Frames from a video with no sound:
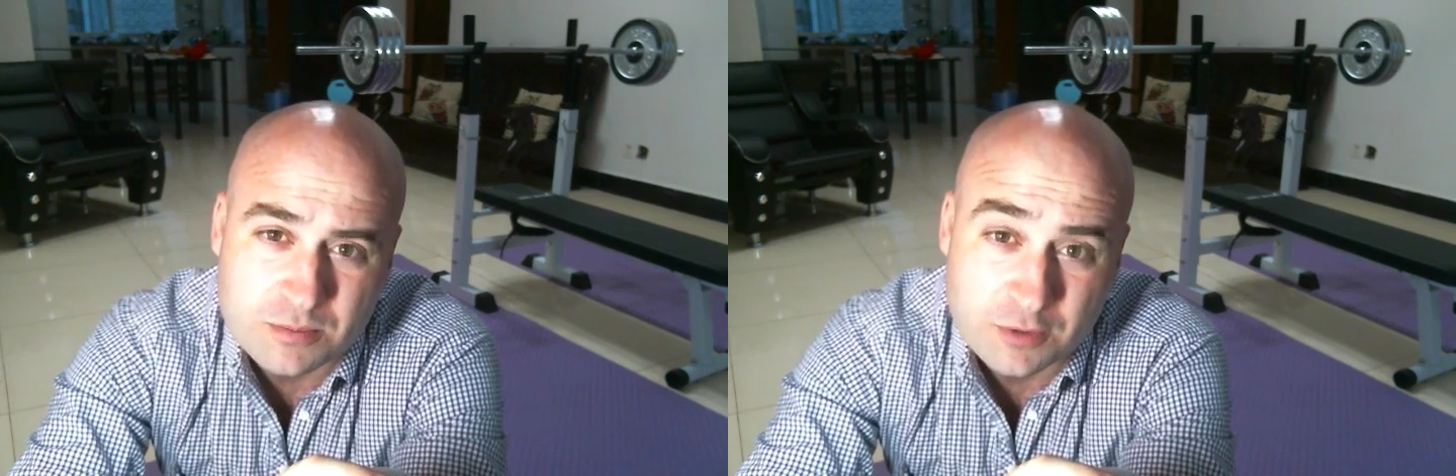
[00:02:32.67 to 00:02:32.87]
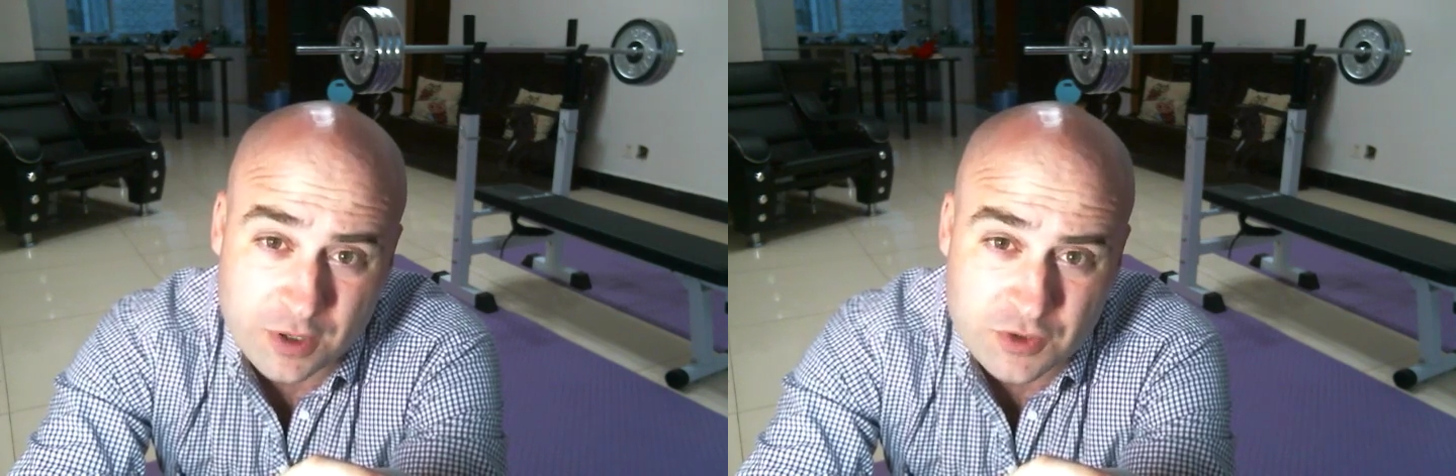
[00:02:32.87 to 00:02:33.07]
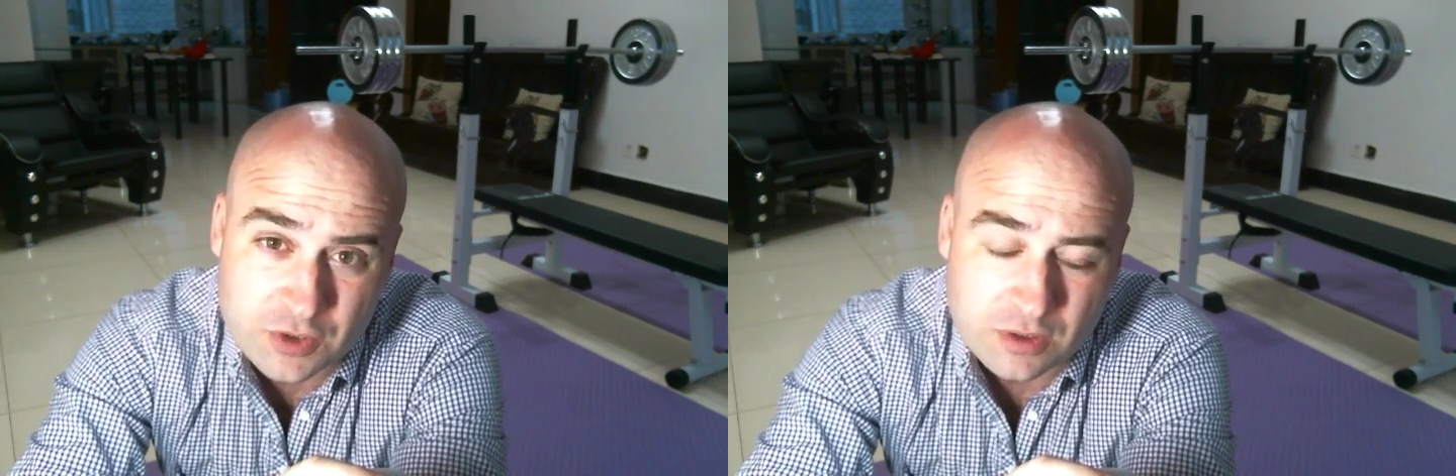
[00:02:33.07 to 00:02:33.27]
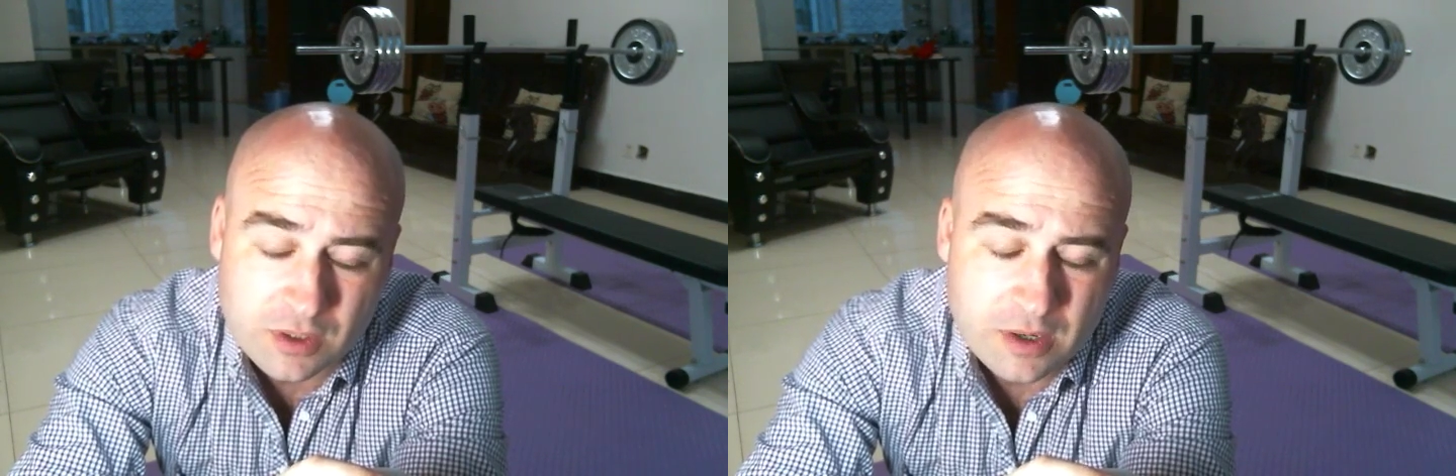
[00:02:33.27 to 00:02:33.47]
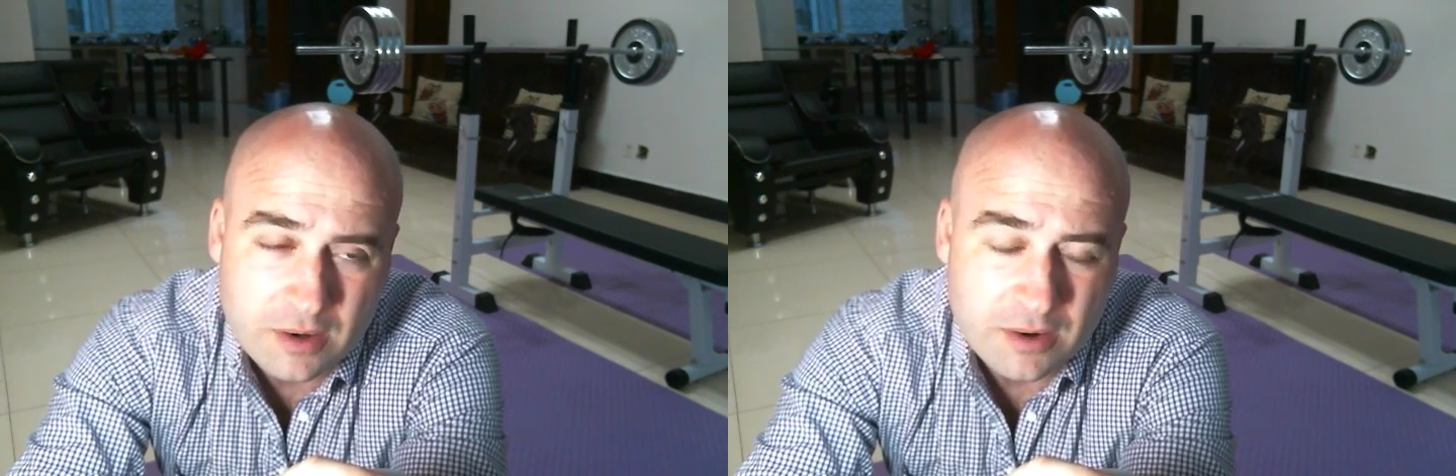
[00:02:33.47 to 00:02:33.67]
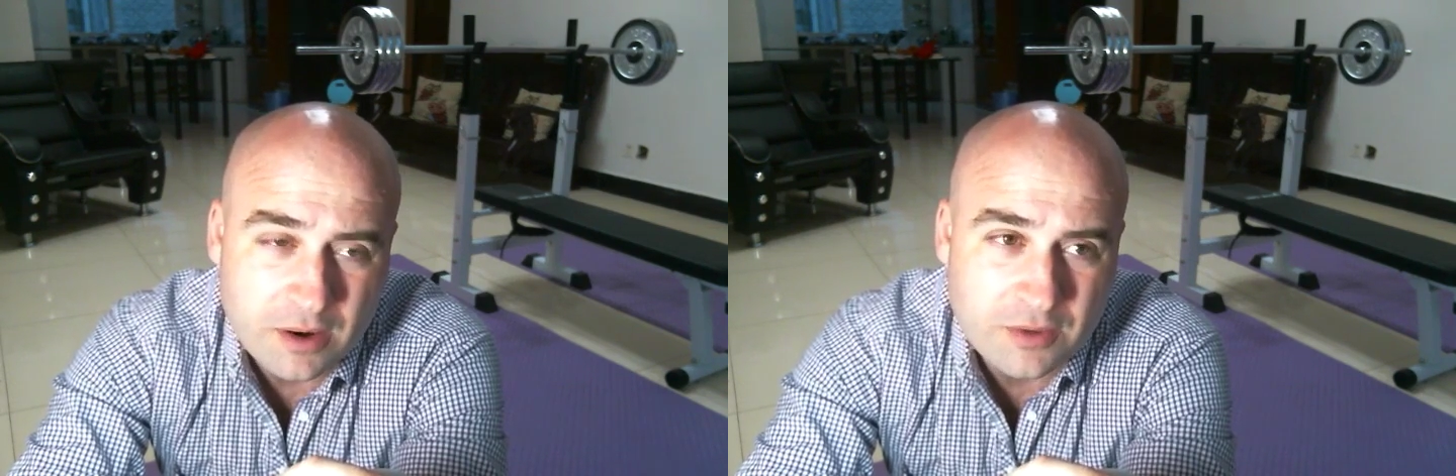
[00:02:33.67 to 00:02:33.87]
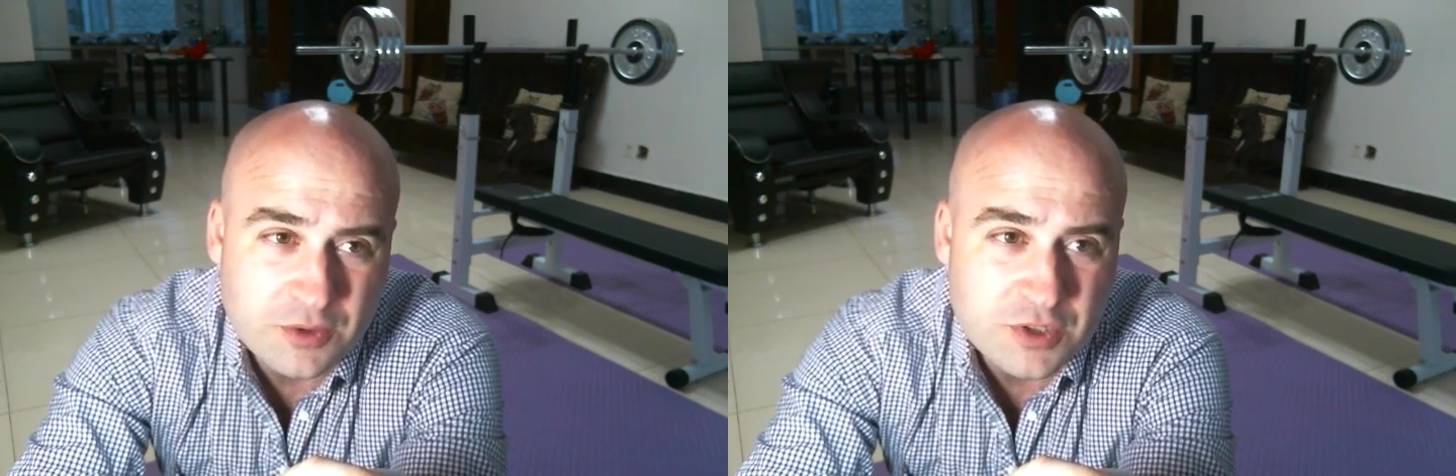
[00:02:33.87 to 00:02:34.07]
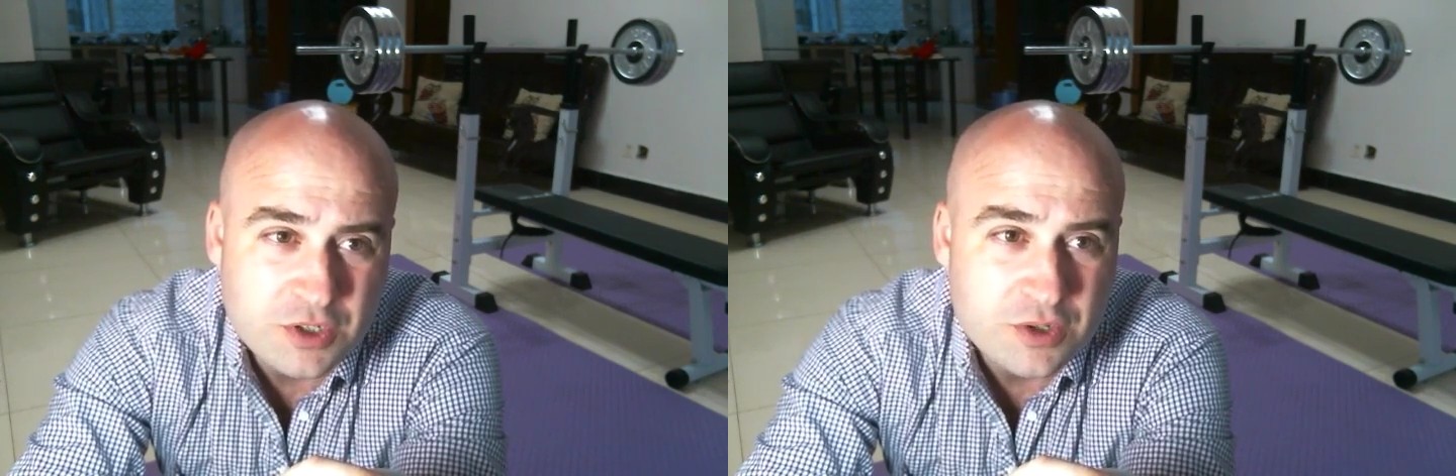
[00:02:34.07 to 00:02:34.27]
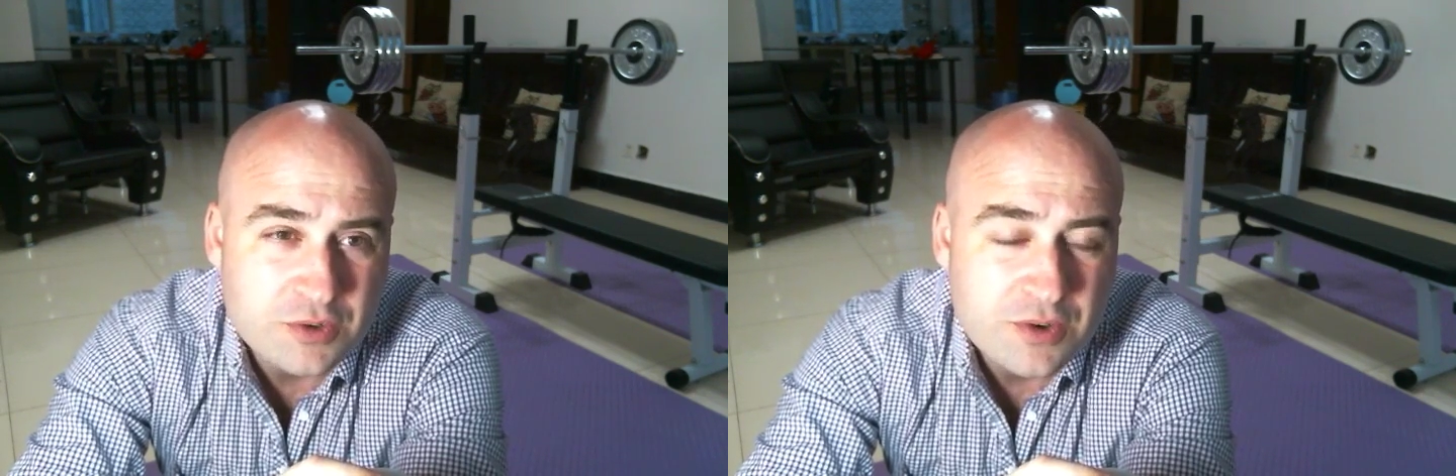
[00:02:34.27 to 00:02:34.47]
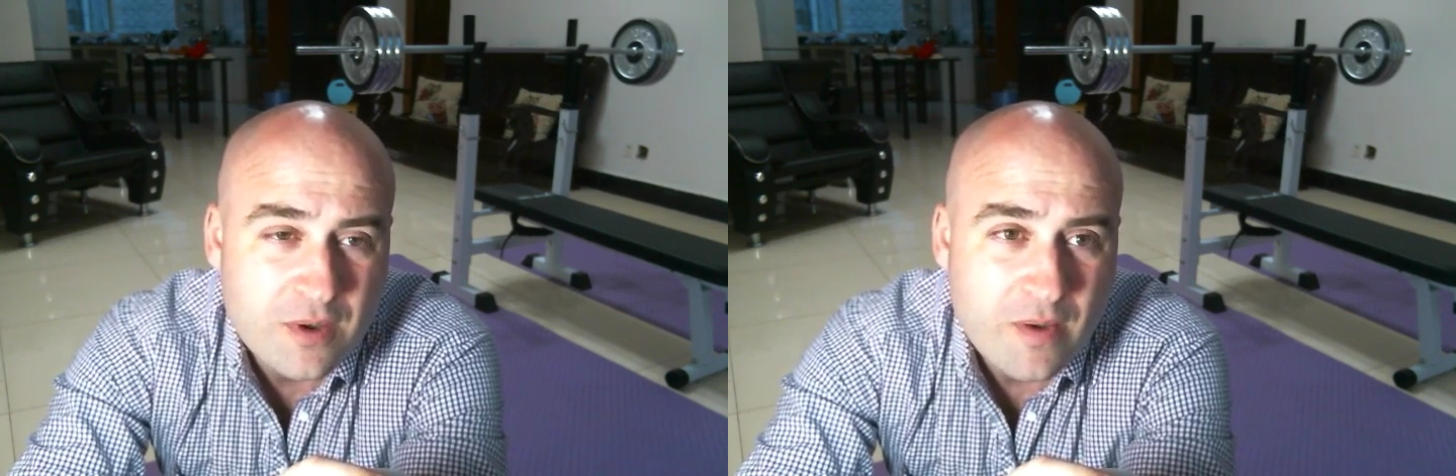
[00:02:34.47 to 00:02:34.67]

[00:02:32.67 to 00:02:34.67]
professor on those issues.